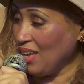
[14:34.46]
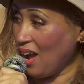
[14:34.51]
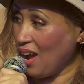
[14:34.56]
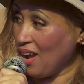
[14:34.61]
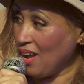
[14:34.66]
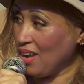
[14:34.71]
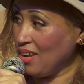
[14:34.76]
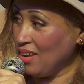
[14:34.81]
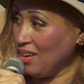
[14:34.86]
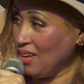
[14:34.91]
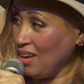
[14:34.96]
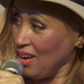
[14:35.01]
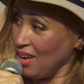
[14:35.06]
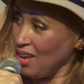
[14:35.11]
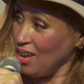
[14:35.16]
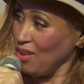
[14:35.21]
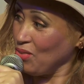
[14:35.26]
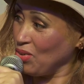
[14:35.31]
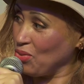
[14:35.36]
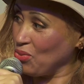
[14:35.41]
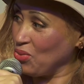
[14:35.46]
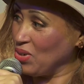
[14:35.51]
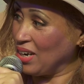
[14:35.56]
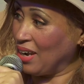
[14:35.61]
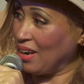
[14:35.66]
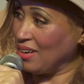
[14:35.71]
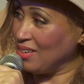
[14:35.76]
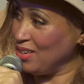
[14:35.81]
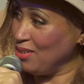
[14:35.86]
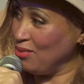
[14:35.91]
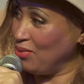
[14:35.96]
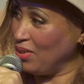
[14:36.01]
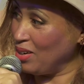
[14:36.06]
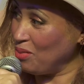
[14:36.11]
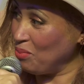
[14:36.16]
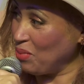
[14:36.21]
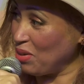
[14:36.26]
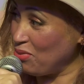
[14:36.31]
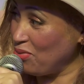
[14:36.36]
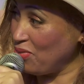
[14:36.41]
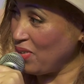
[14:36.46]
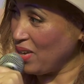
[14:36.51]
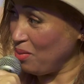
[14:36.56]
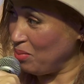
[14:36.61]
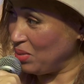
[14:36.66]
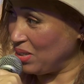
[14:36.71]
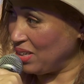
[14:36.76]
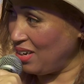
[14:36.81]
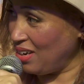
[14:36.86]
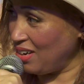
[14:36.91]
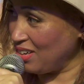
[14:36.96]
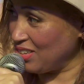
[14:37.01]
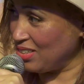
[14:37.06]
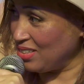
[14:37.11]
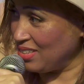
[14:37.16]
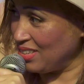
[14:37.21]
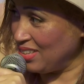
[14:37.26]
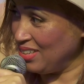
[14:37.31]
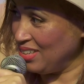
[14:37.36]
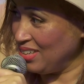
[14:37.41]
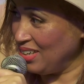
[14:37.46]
I have a reggae diva in my family, actually.